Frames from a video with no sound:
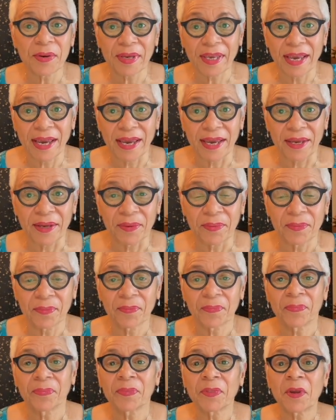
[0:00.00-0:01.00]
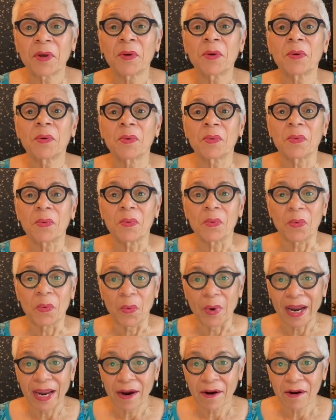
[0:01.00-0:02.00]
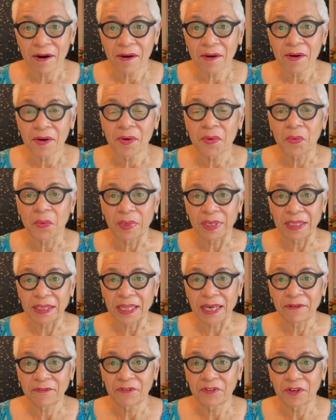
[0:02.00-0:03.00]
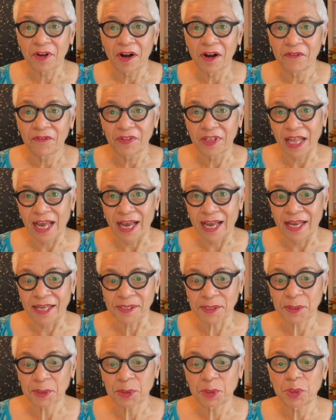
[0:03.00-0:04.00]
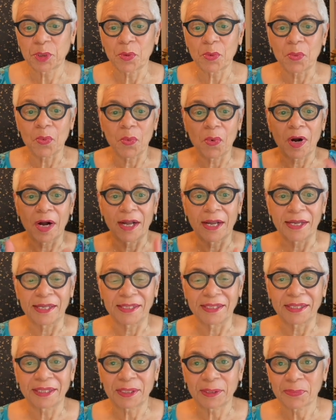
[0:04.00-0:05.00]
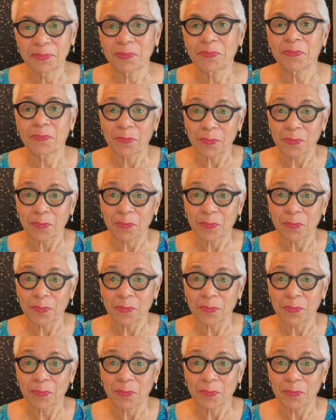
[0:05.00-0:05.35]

Okay. Where we left off last was